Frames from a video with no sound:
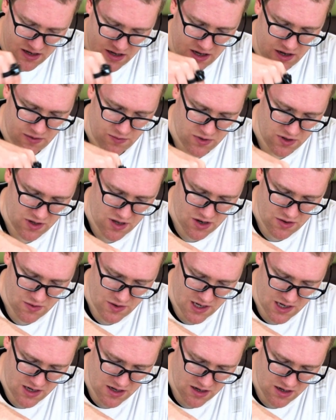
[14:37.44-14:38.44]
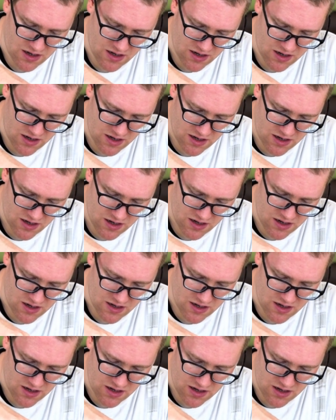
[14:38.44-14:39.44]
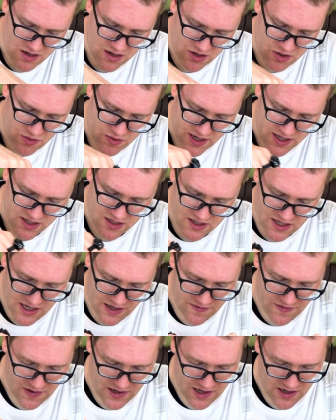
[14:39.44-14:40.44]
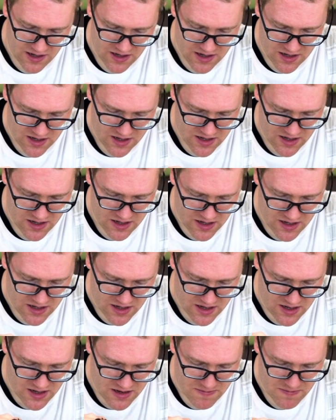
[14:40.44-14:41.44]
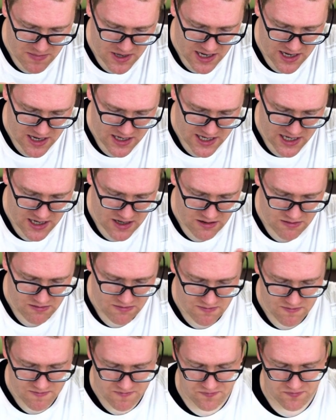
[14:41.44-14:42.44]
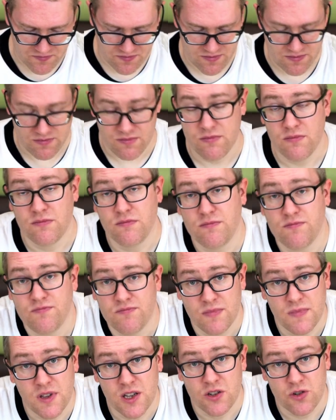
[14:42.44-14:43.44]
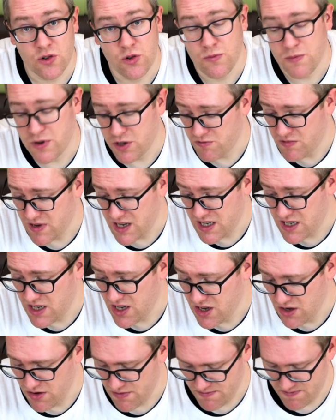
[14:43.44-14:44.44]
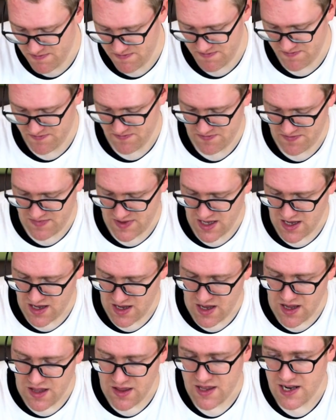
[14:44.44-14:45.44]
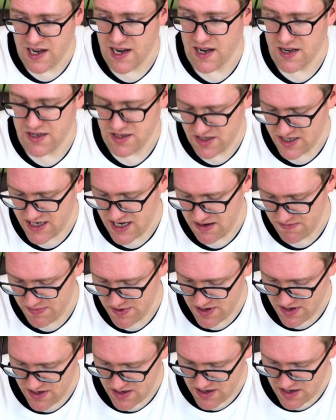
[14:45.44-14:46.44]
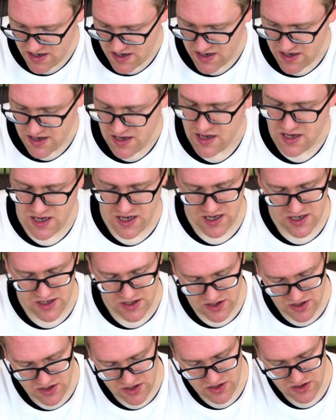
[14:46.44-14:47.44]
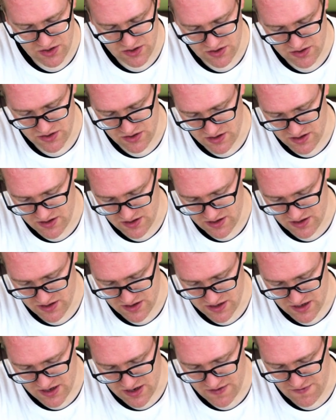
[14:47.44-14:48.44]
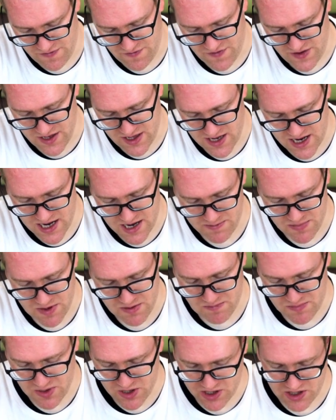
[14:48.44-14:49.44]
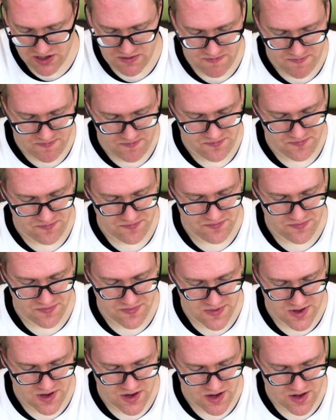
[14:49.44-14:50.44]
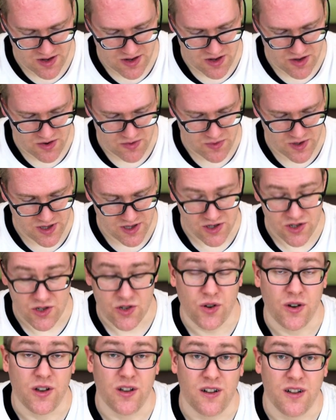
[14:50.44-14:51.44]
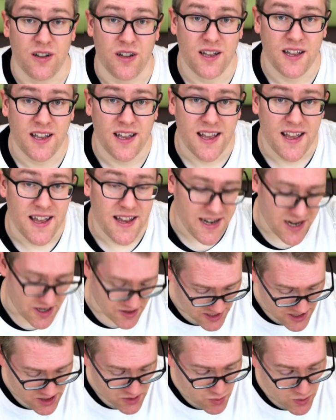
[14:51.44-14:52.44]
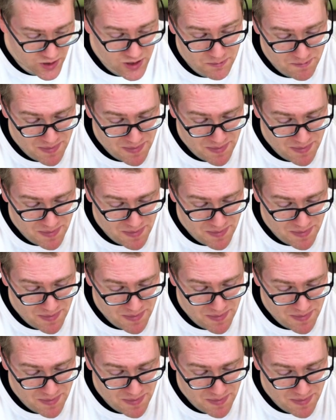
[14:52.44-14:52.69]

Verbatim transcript: it will go in quite safely. Pack it down. It's almost ready to go. The last step is to fill up the bottom with soil. Now this will